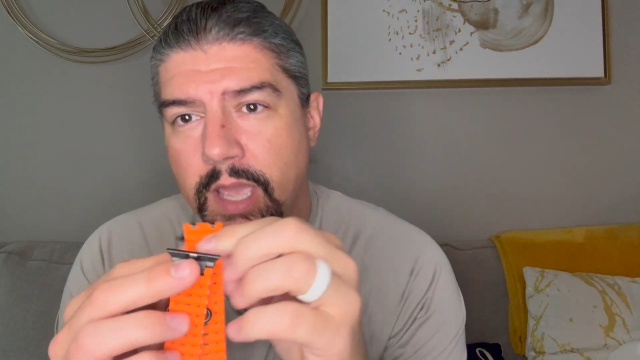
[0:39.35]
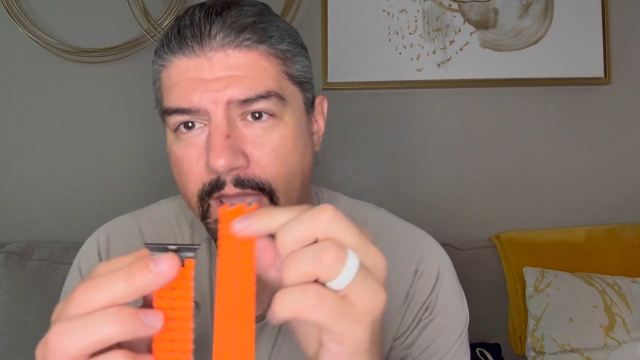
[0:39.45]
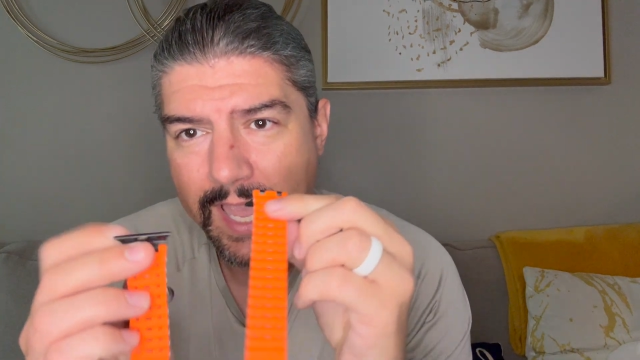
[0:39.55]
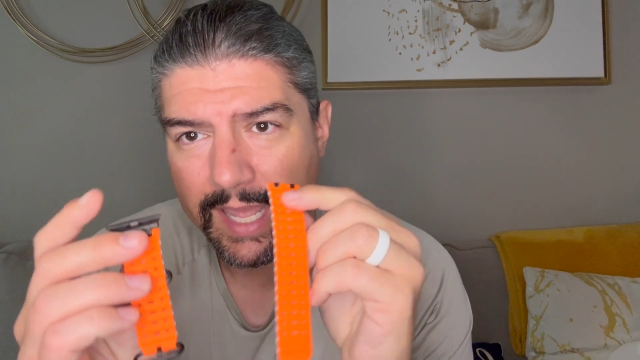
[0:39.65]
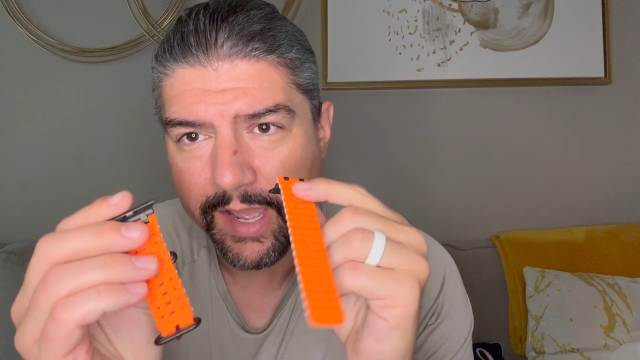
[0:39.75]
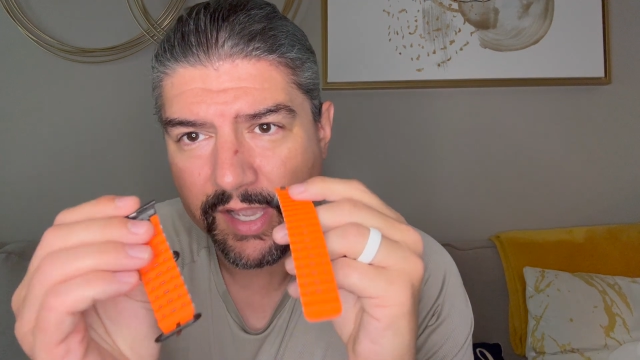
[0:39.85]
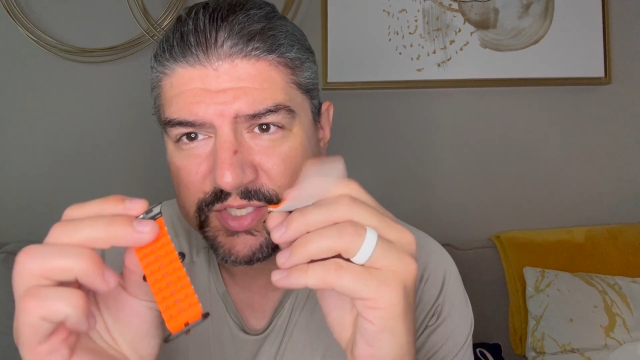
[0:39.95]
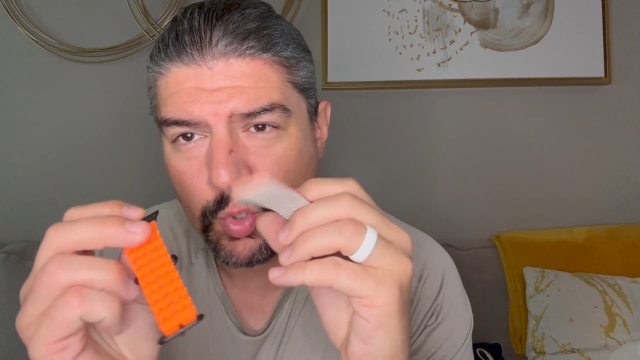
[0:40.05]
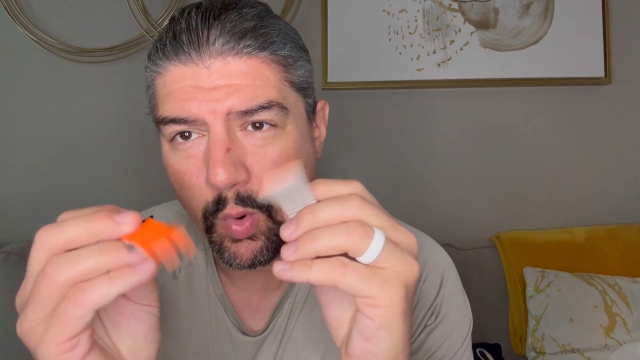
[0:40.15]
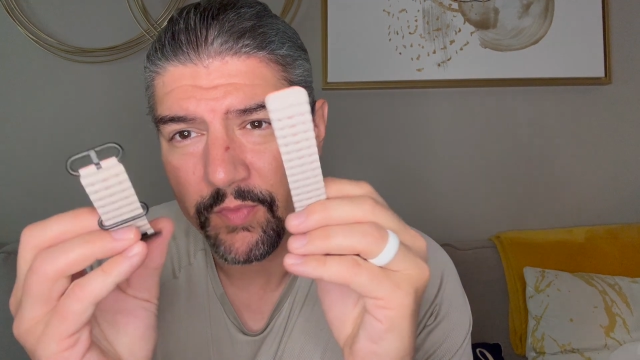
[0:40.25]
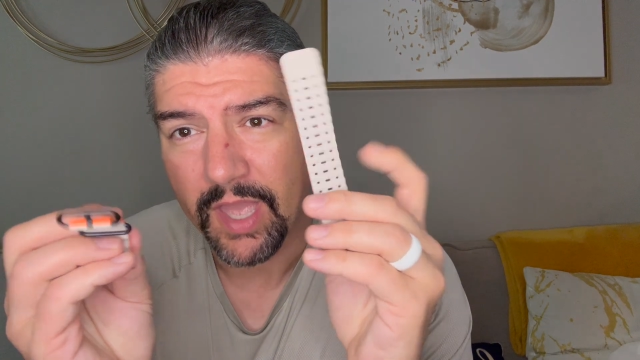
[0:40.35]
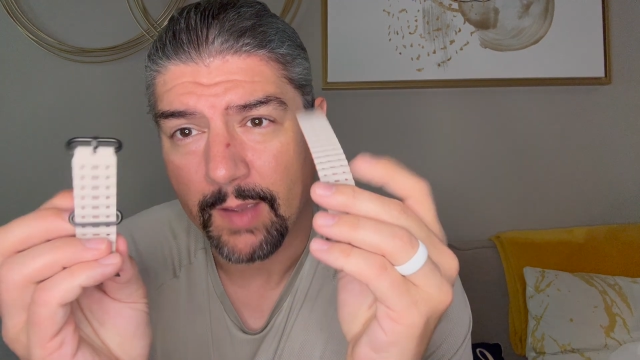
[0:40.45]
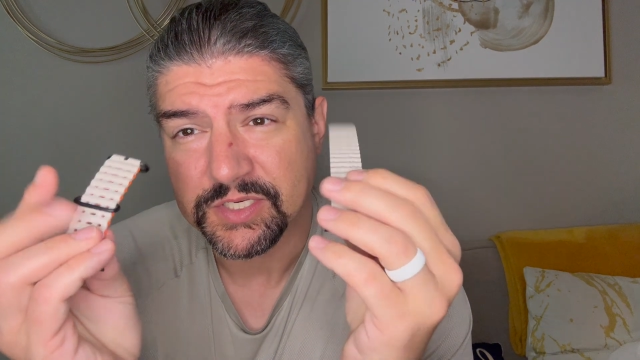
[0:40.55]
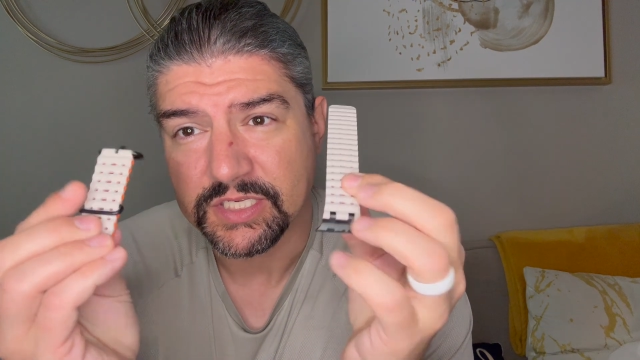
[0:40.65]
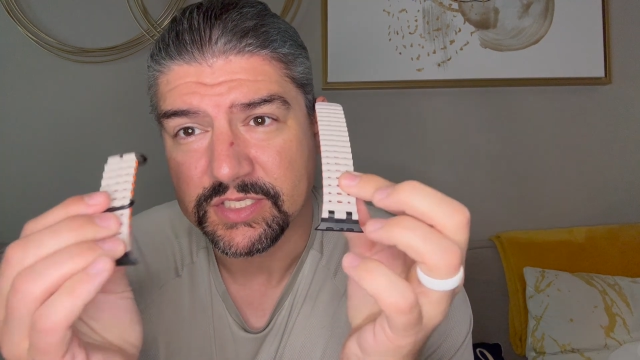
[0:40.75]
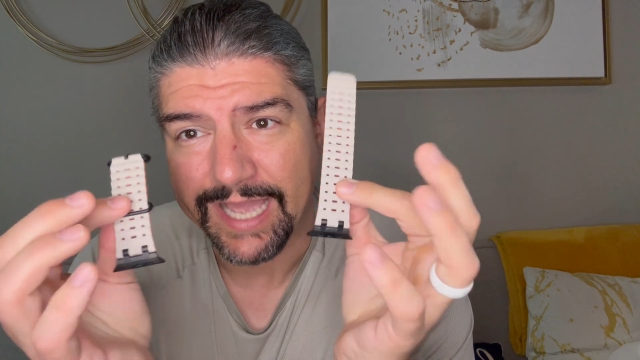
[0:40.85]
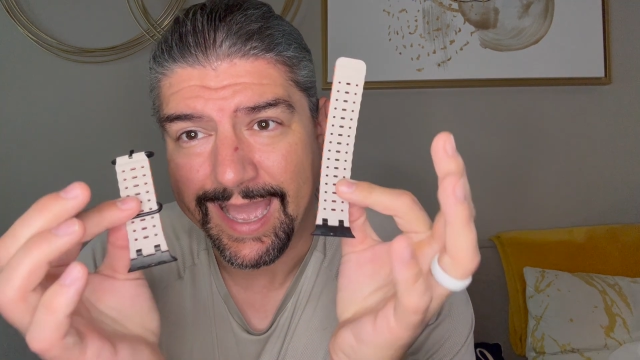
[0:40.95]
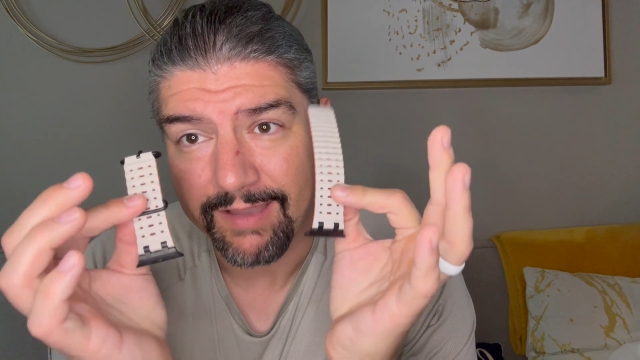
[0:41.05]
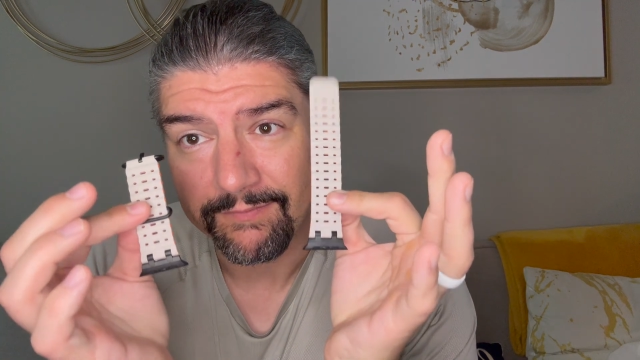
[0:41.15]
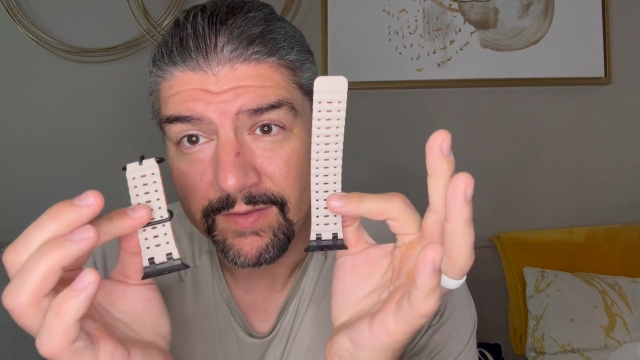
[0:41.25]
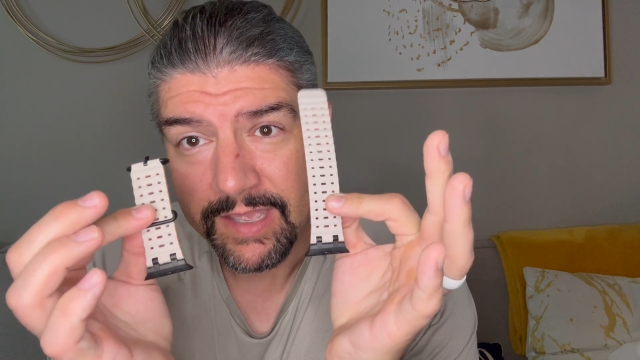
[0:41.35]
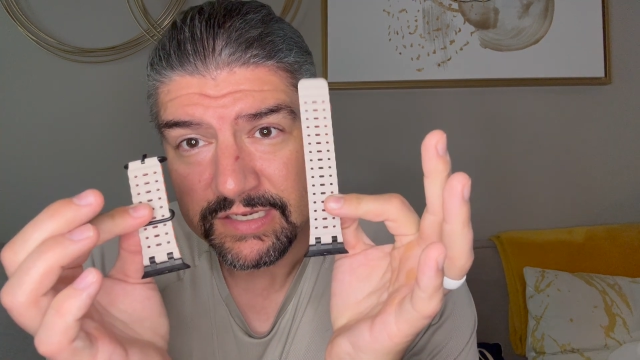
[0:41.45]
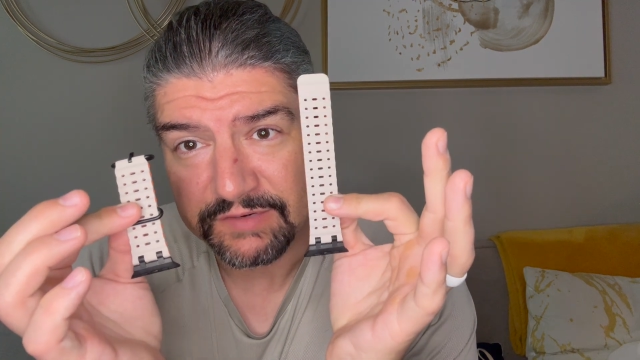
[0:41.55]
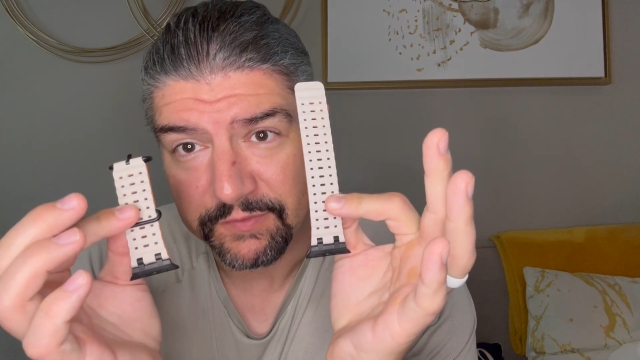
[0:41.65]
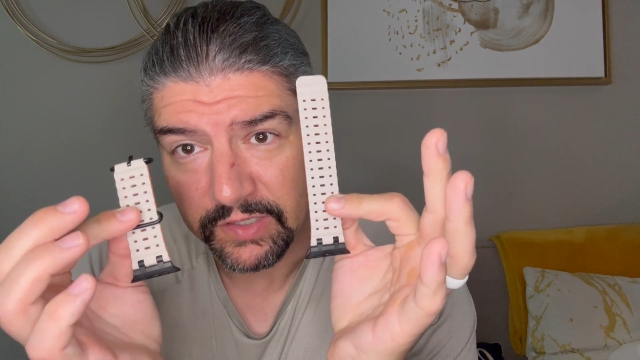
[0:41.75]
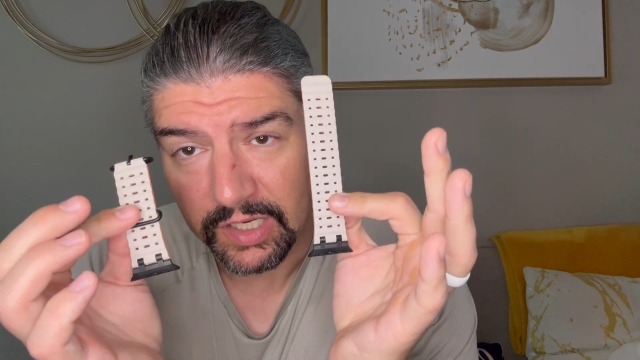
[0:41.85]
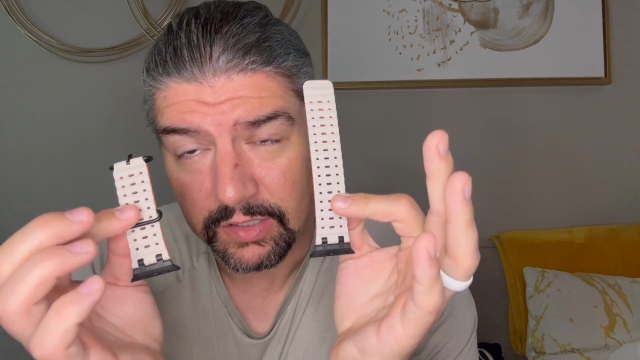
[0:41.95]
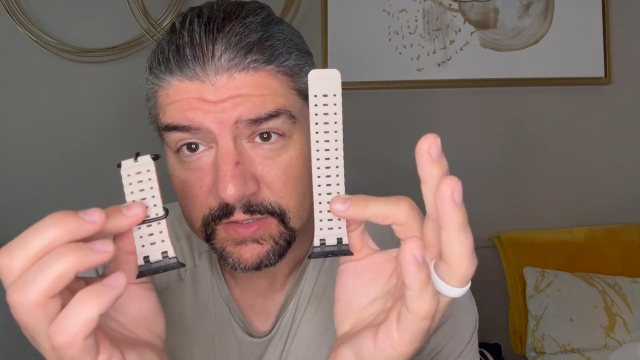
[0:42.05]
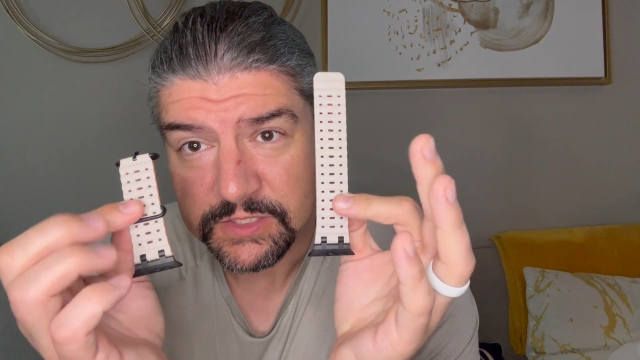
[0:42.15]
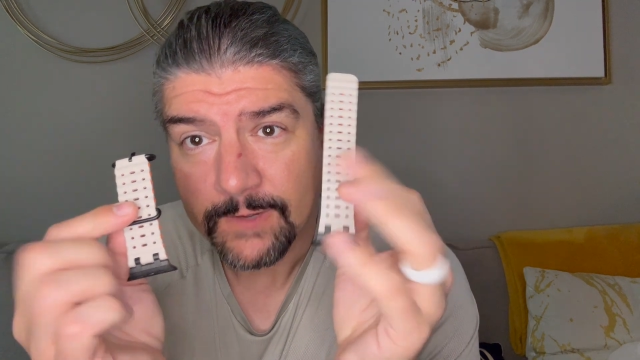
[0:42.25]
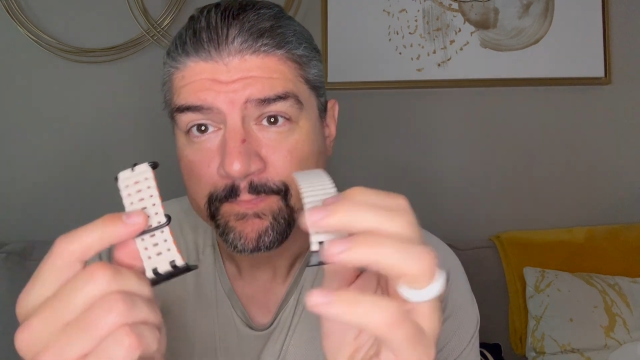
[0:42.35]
and I also want the option to have different colors.